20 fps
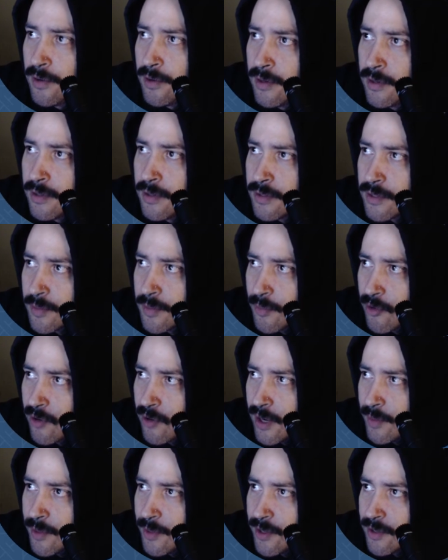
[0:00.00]
Some
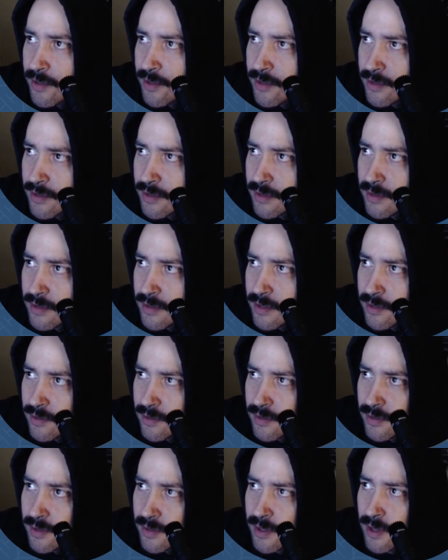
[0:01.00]
parameters. This
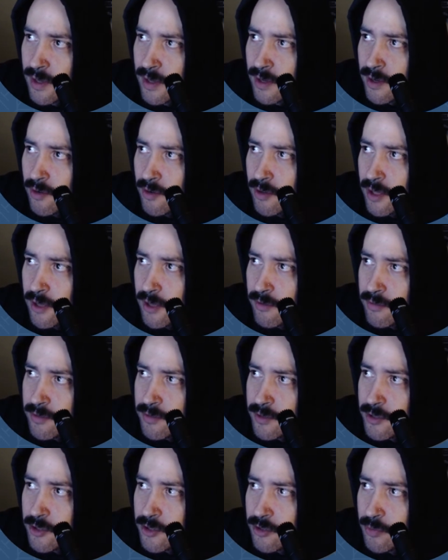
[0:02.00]
one will have
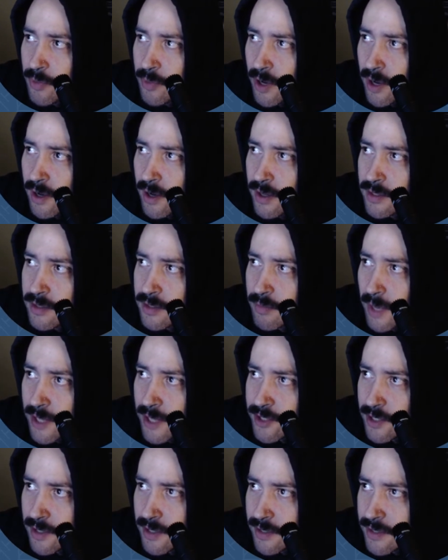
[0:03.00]
2 pods
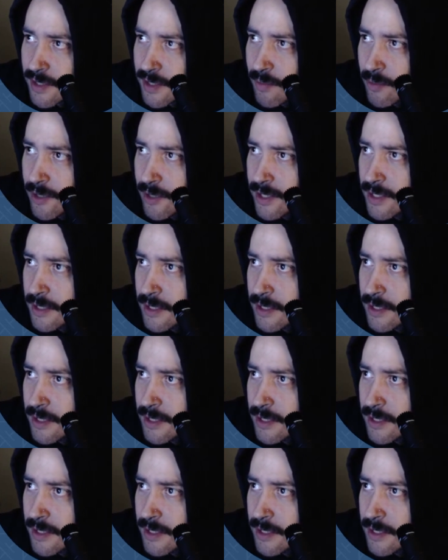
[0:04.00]
matching the template.